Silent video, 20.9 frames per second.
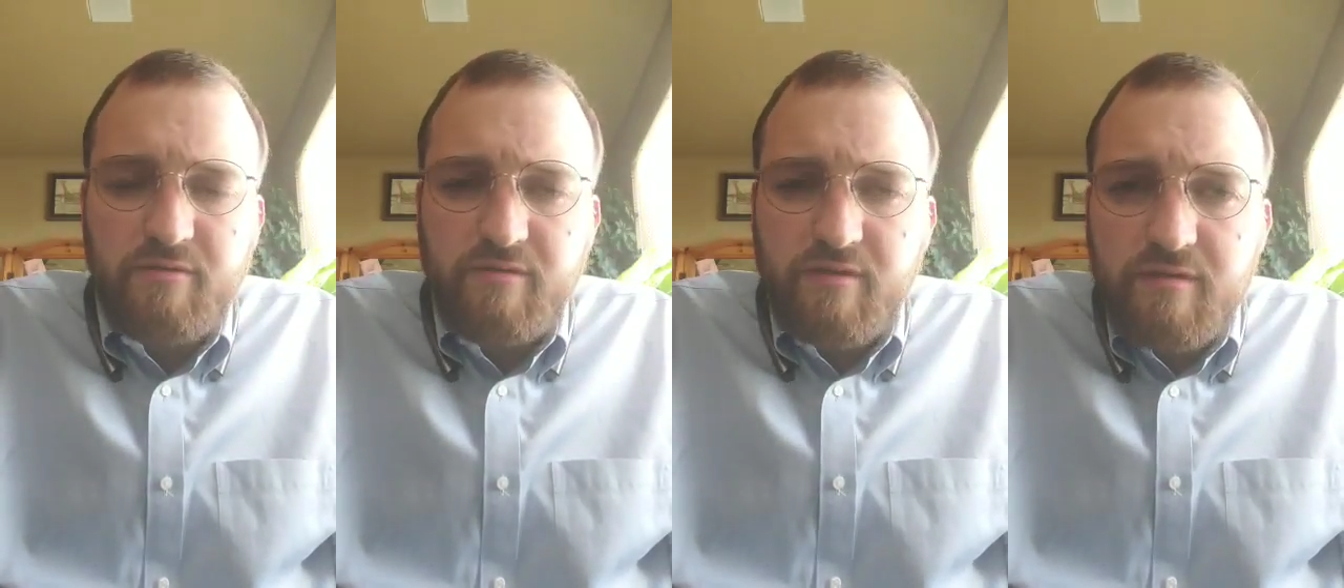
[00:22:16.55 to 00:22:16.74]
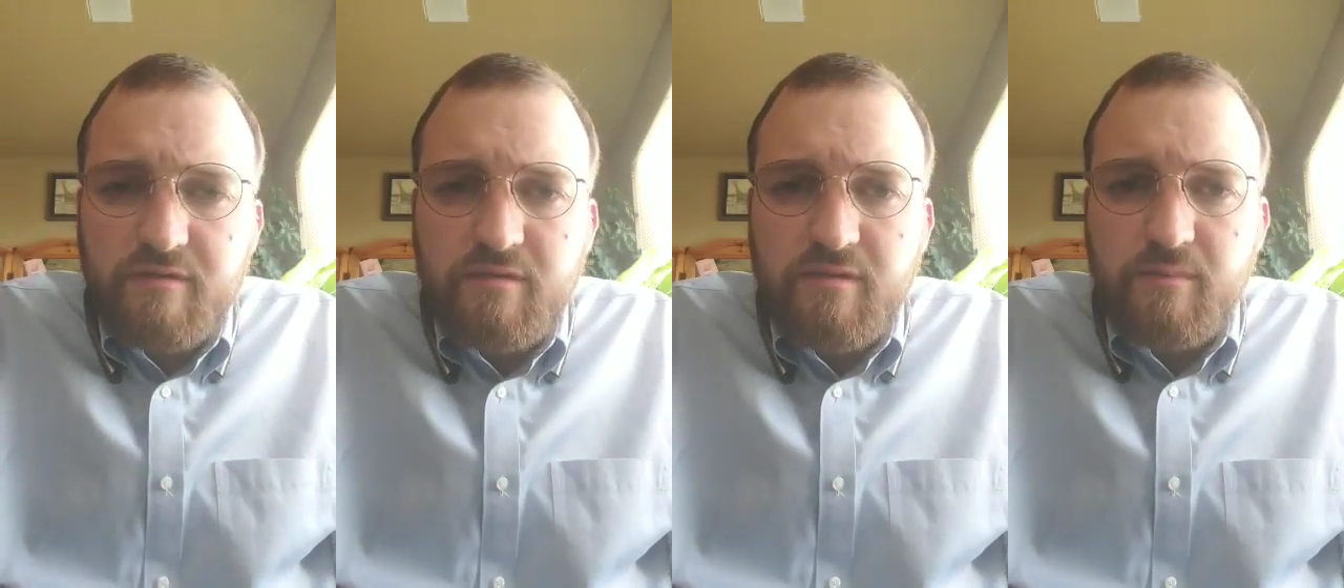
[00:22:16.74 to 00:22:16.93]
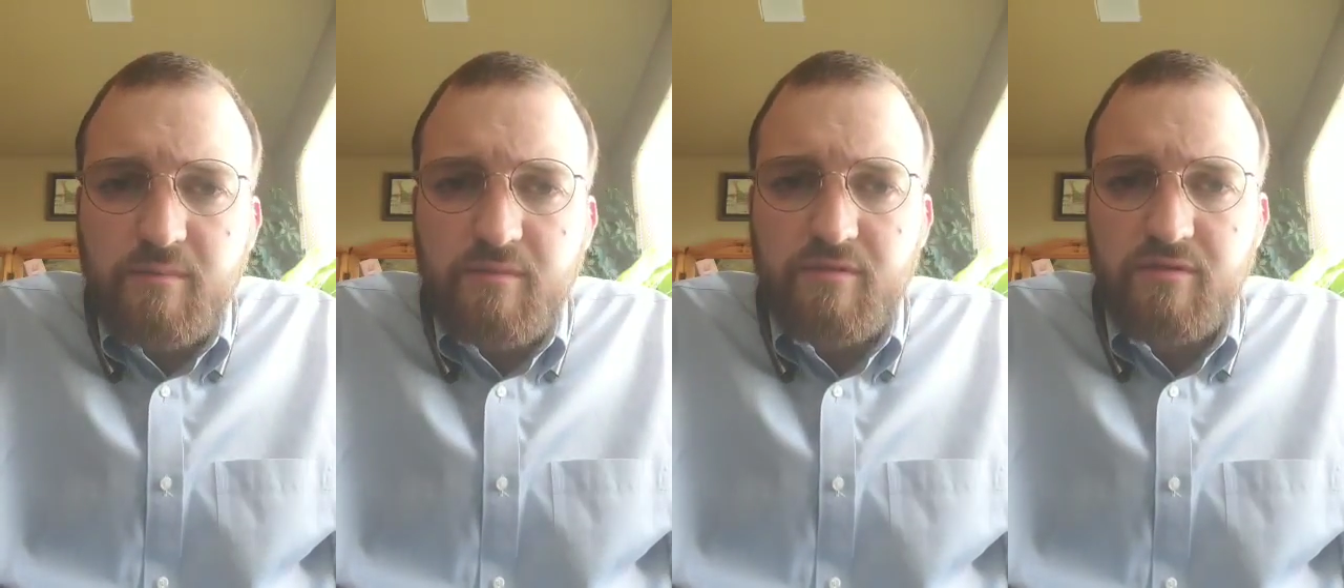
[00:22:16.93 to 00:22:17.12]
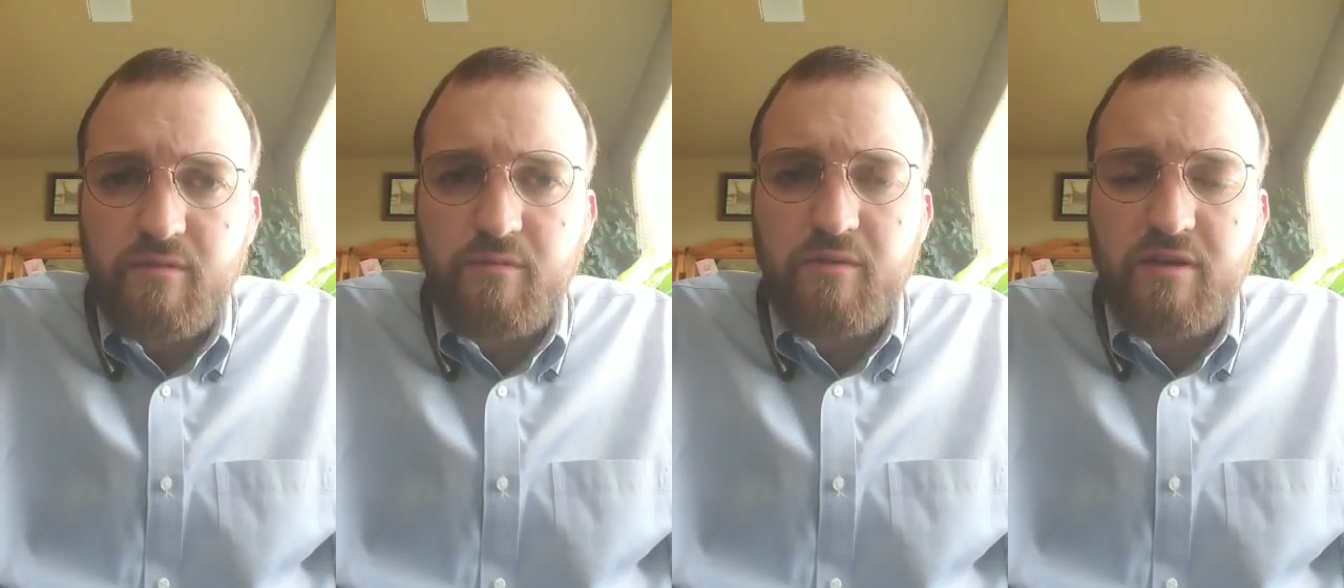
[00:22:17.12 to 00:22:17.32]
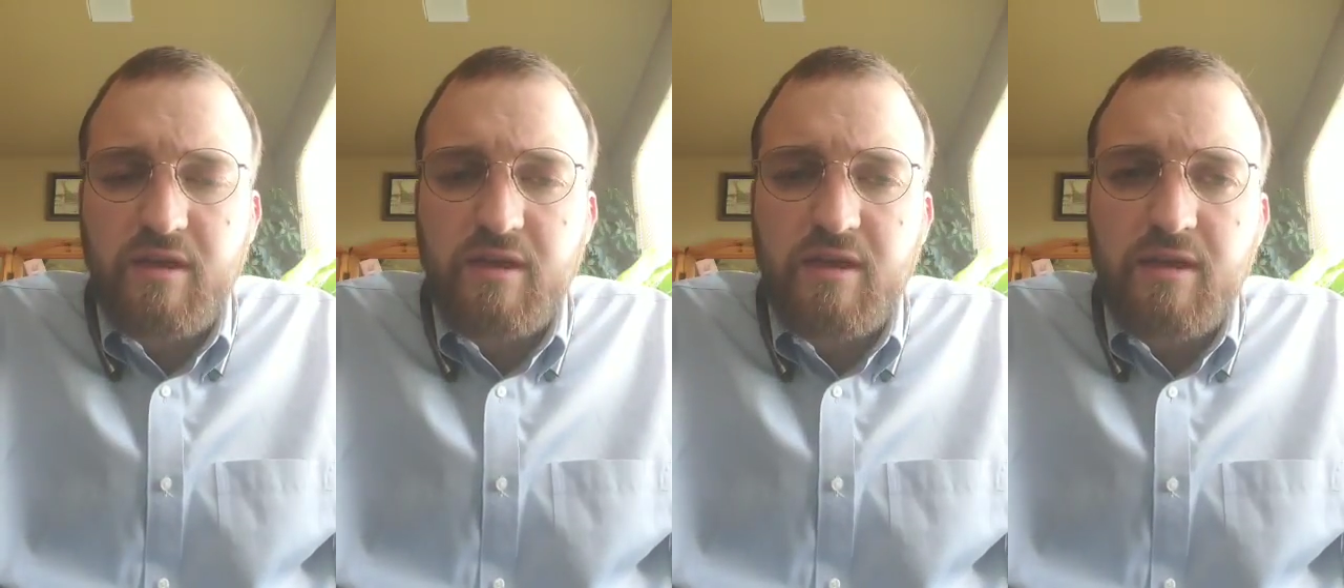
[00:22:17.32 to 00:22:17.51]
system
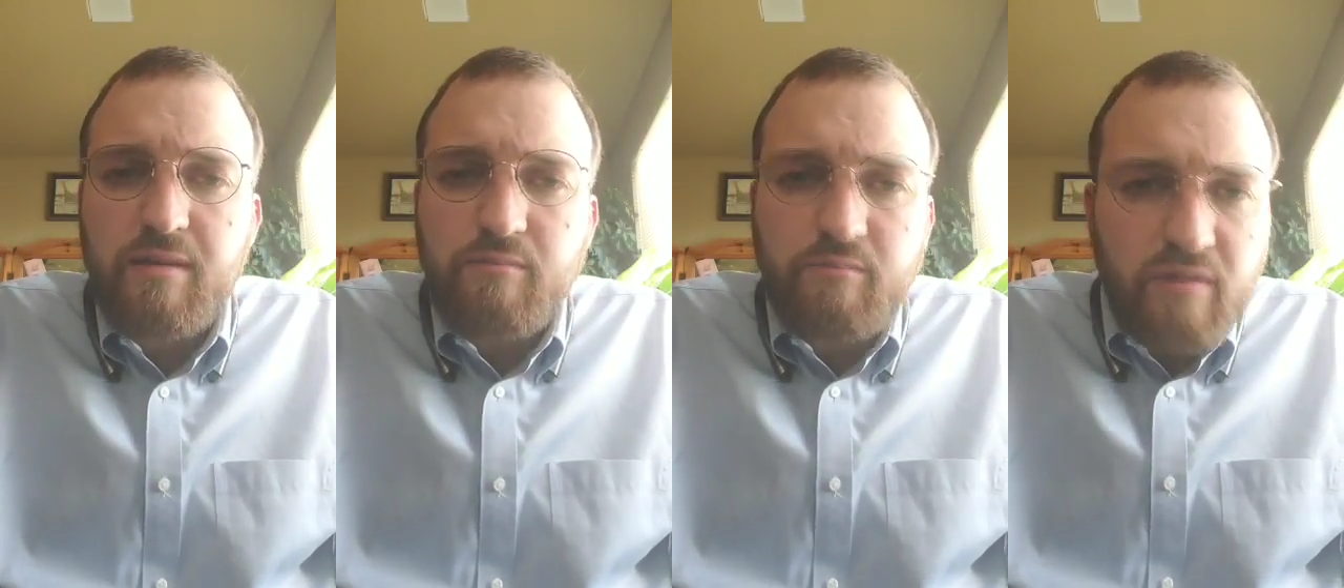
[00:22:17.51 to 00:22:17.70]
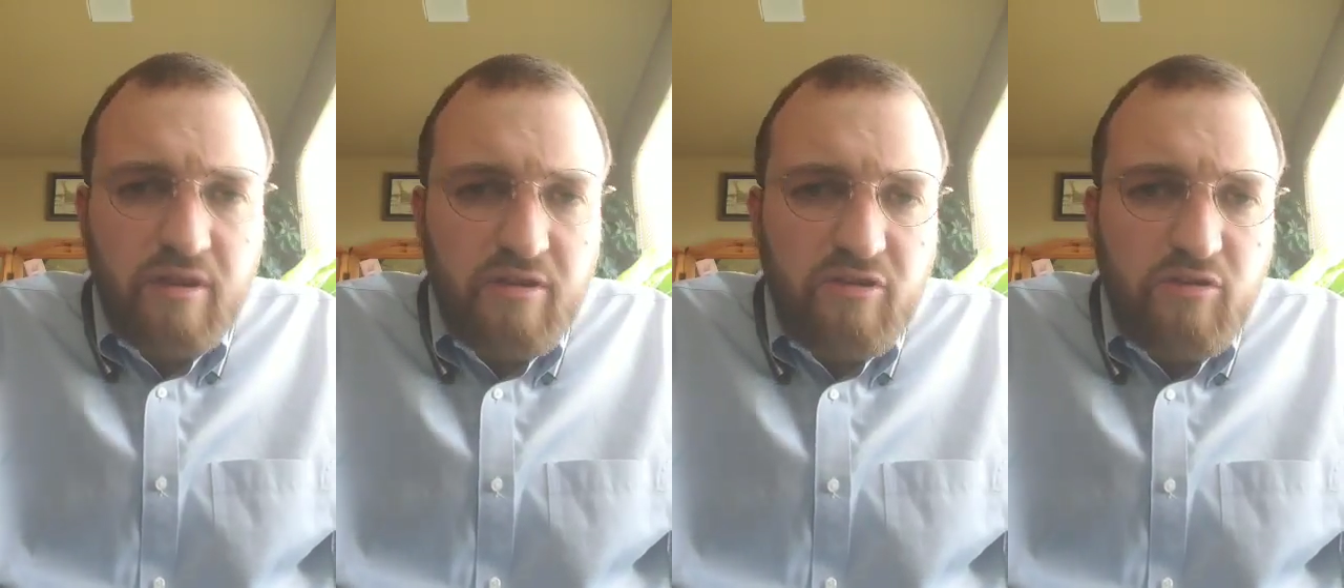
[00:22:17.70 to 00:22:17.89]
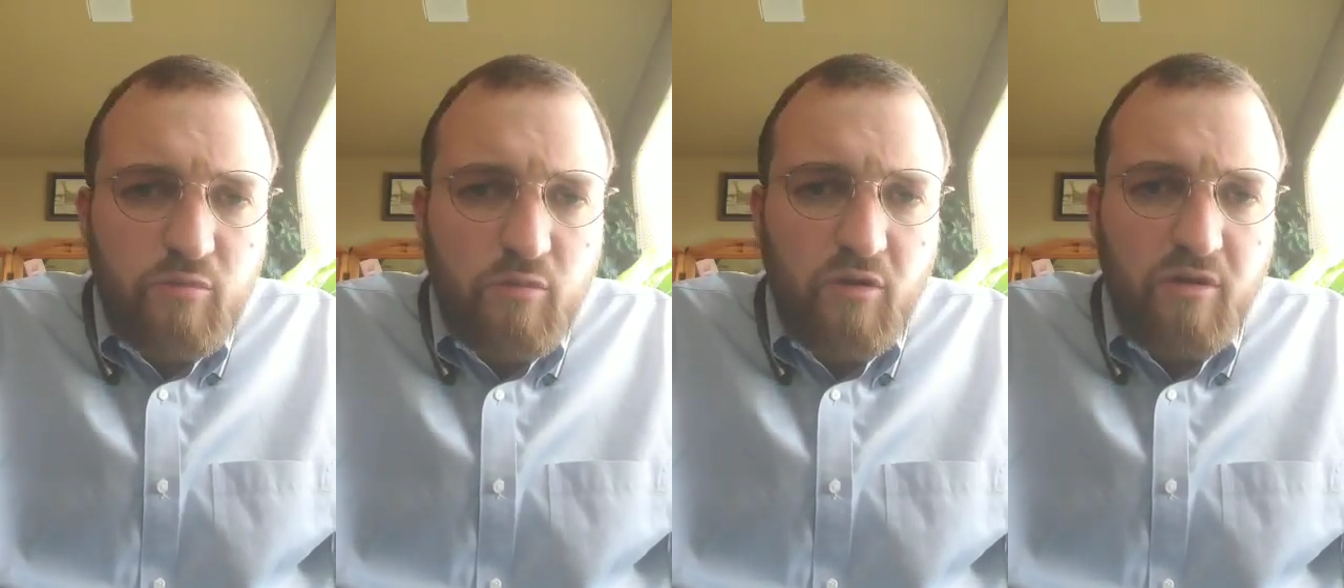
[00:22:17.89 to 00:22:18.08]
so we can get much